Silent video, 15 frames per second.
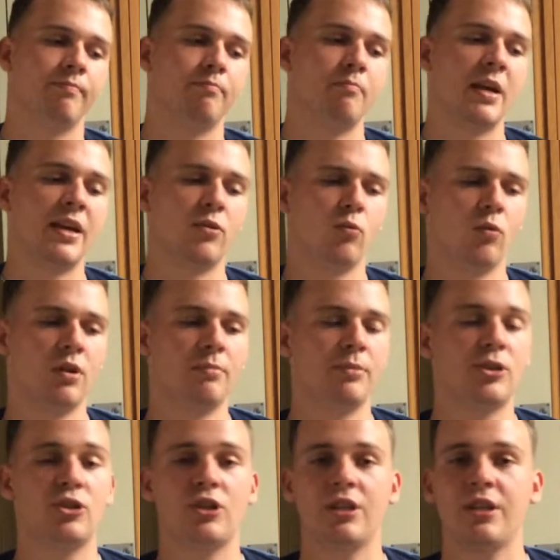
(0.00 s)
make one
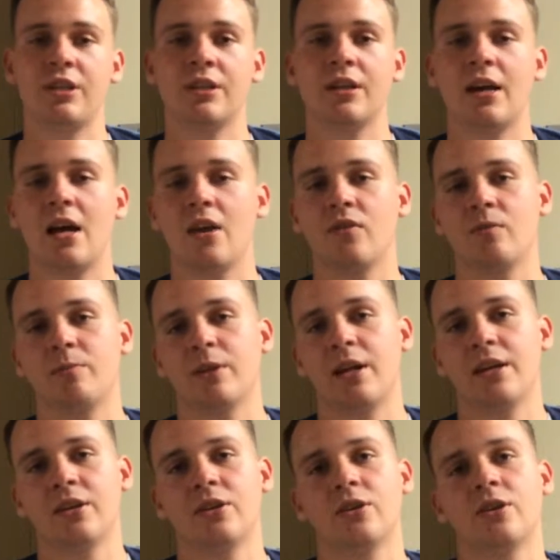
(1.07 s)
machine out of
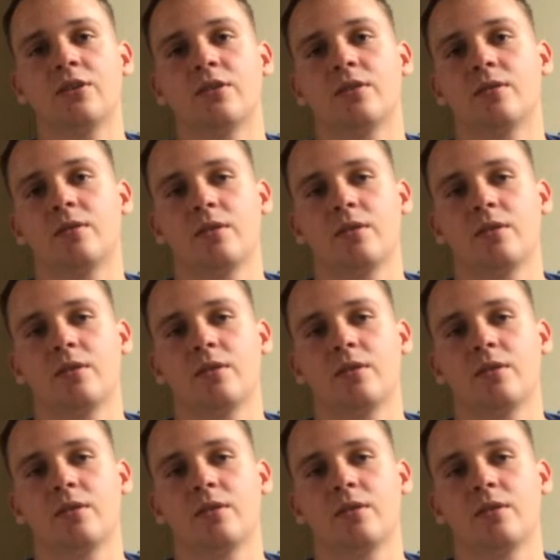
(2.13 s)
planet Earth